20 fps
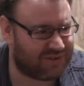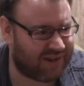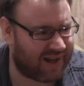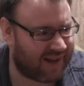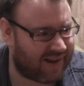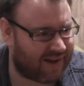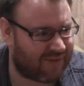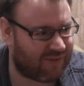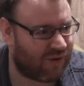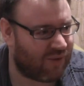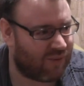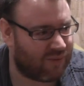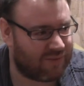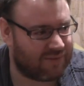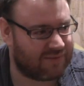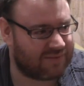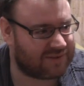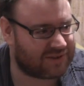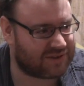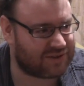get that
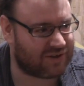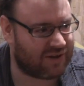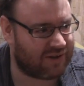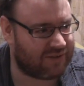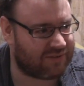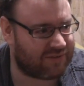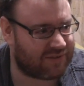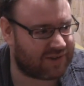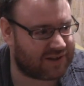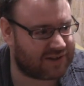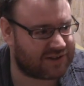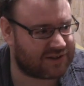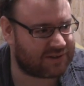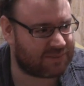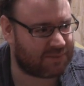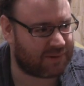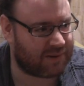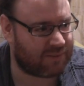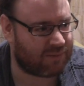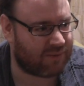role? Did you go for the ginger
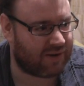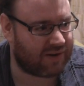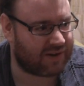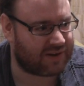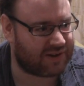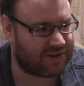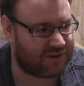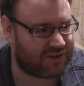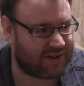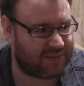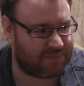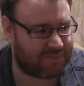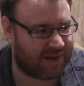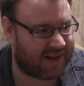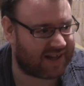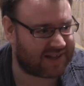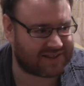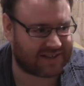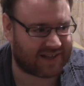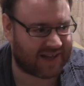beard one and you didn't
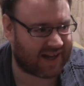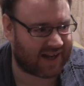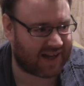manage to get